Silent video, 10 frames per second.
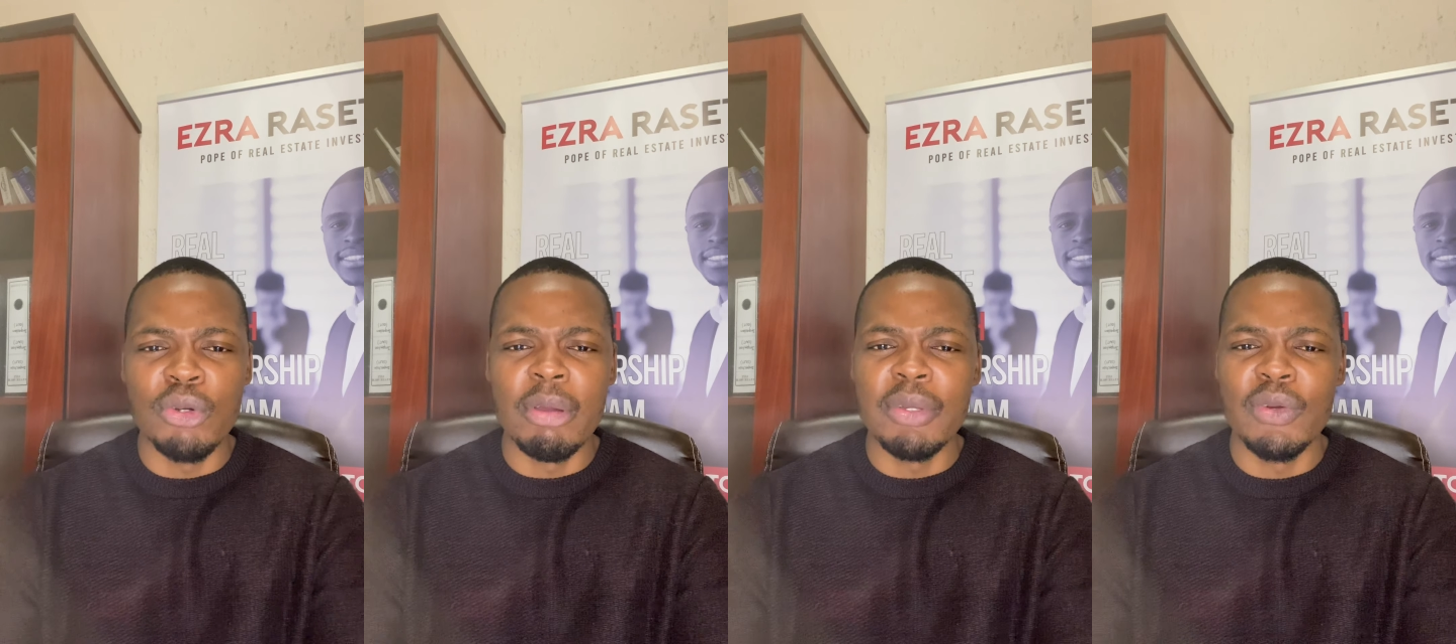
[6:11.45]

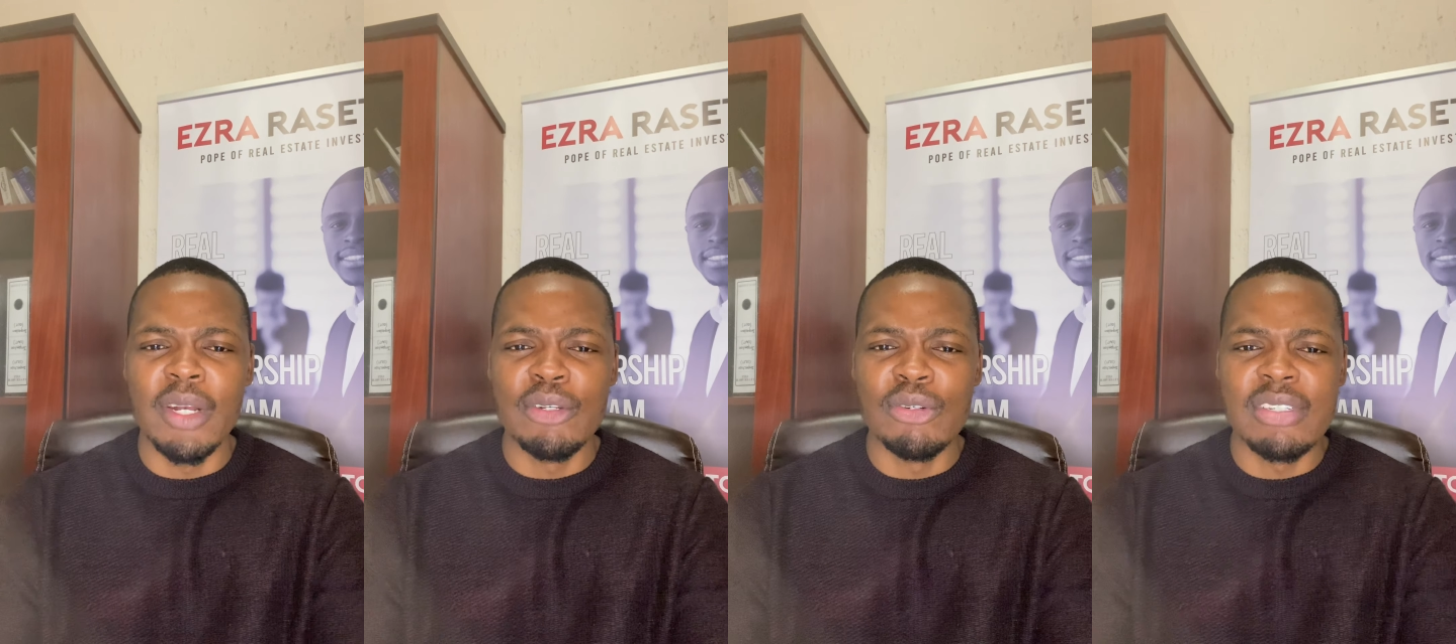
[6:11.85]
Maybe you
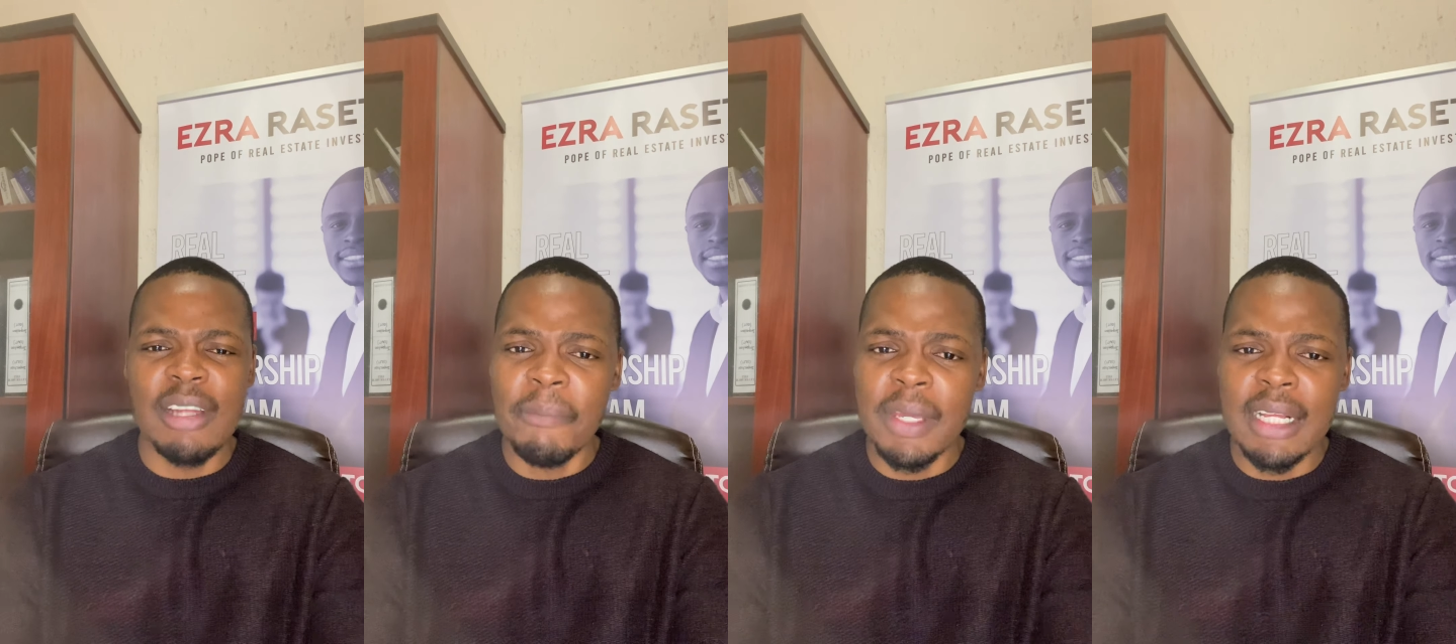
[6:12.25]
want to do
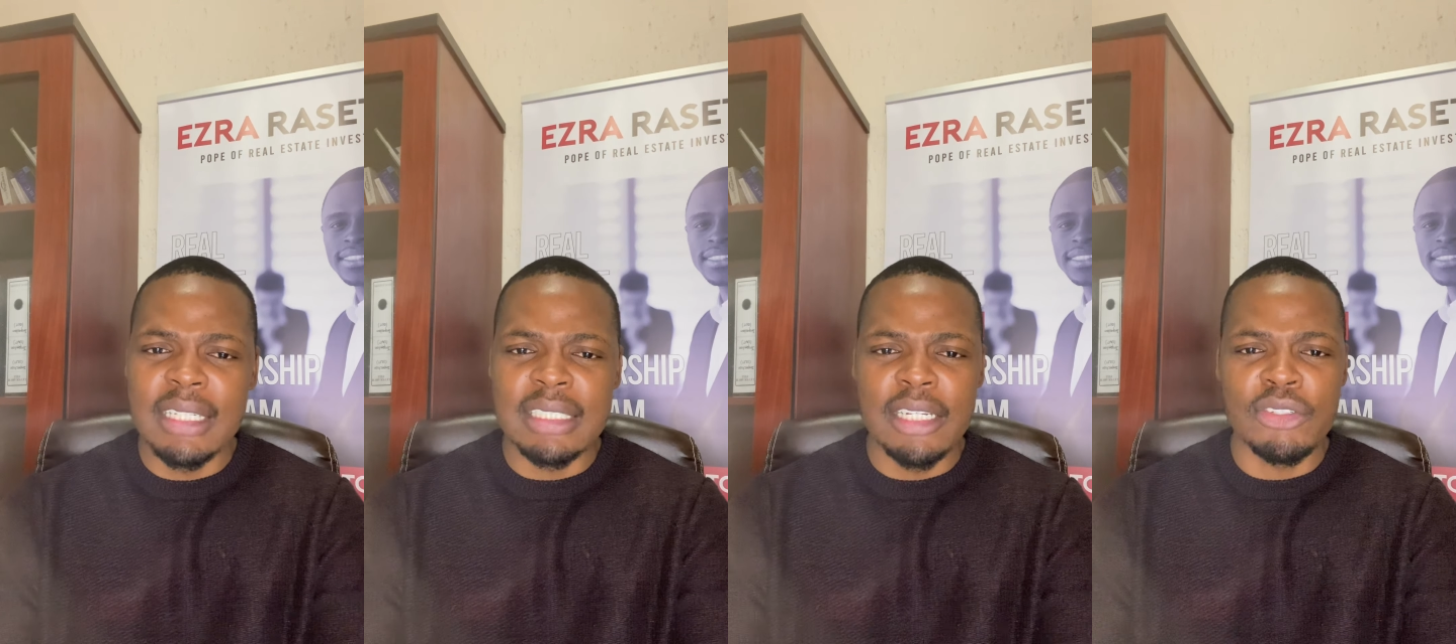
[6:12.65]
something
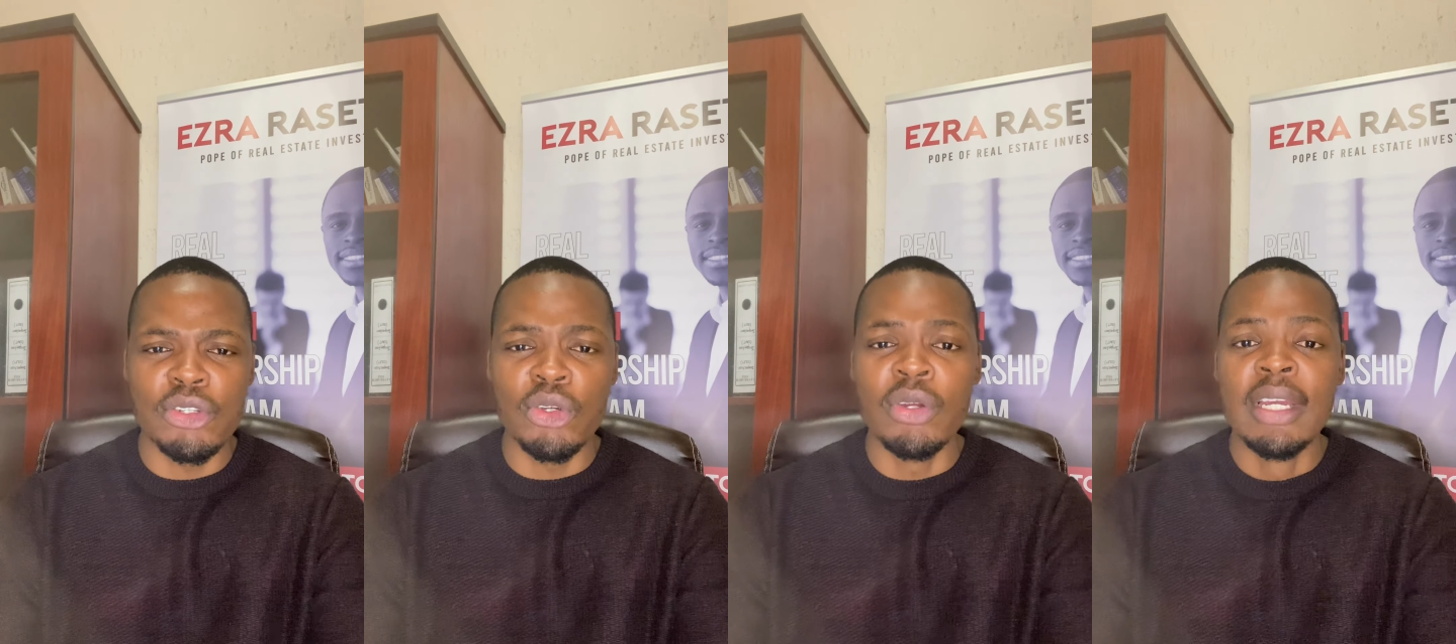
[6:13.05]
else that's
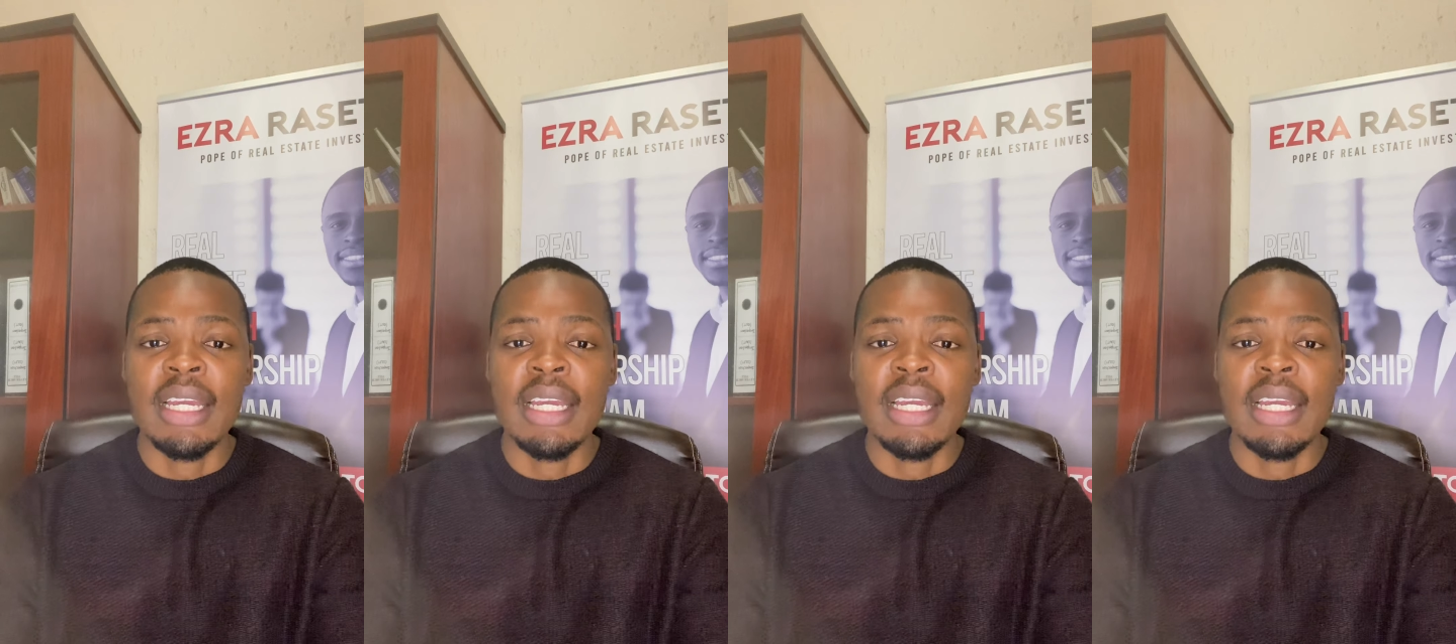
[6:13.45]
new.